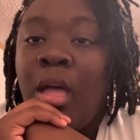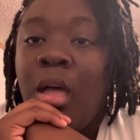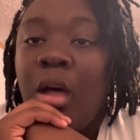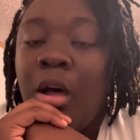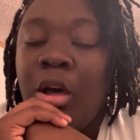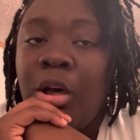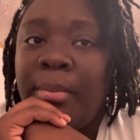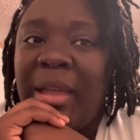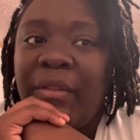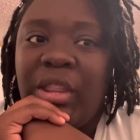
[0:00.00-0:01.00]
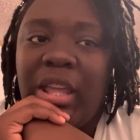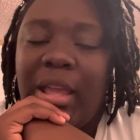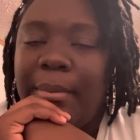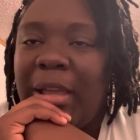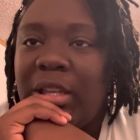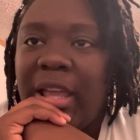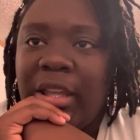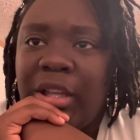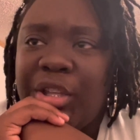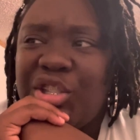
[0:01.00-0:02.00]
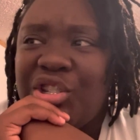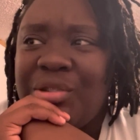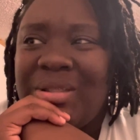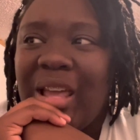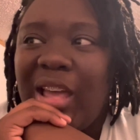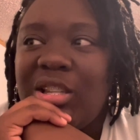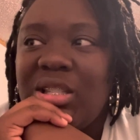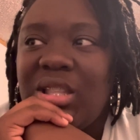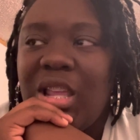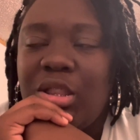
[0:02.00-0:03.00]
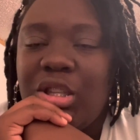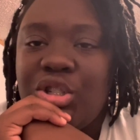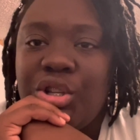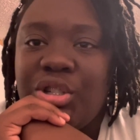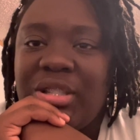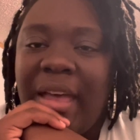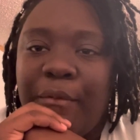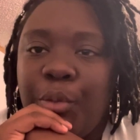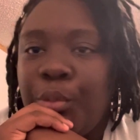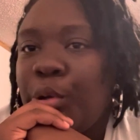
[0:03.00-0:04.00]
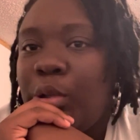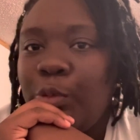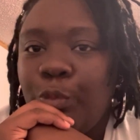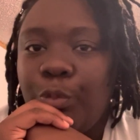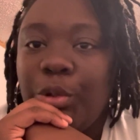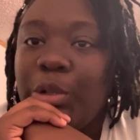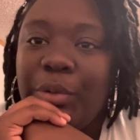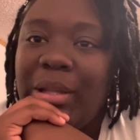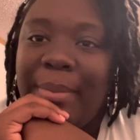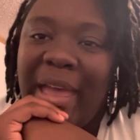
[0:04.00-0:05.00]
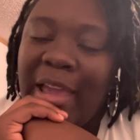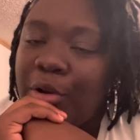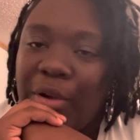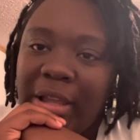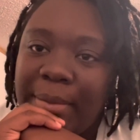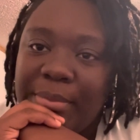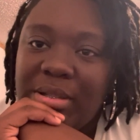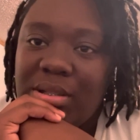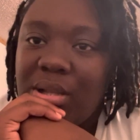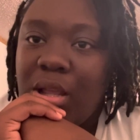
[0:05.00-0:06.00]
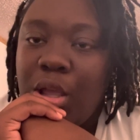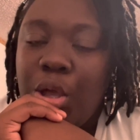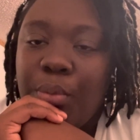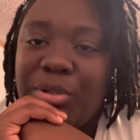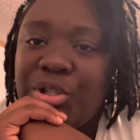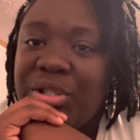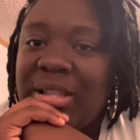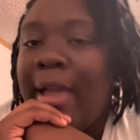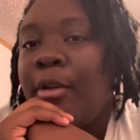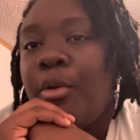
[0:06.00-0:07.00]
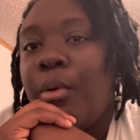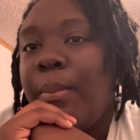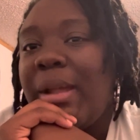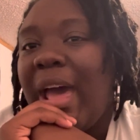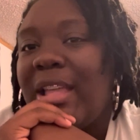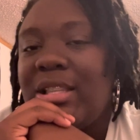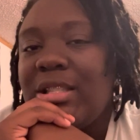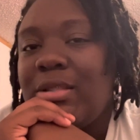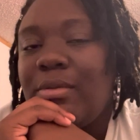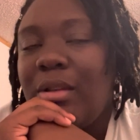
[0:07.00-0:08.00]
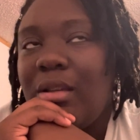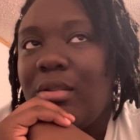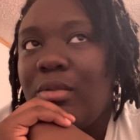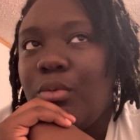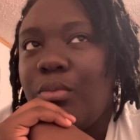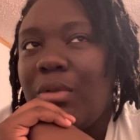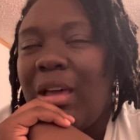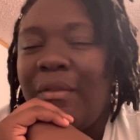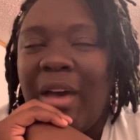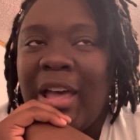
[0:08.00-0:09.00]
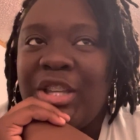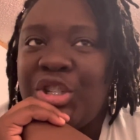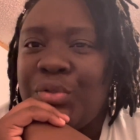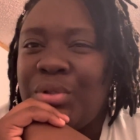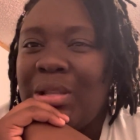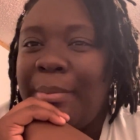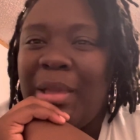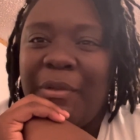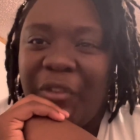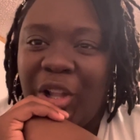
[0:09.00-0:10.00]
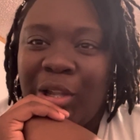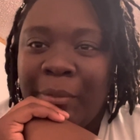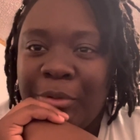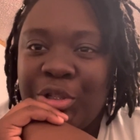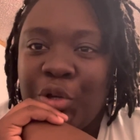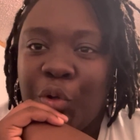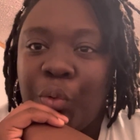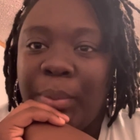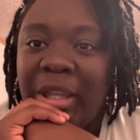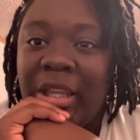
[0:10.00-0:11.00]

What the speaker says: everything came back negative. So she was like, I just think that you're just having really bad cramps with your cycle, but I just advise you to maybe follow up with your OB.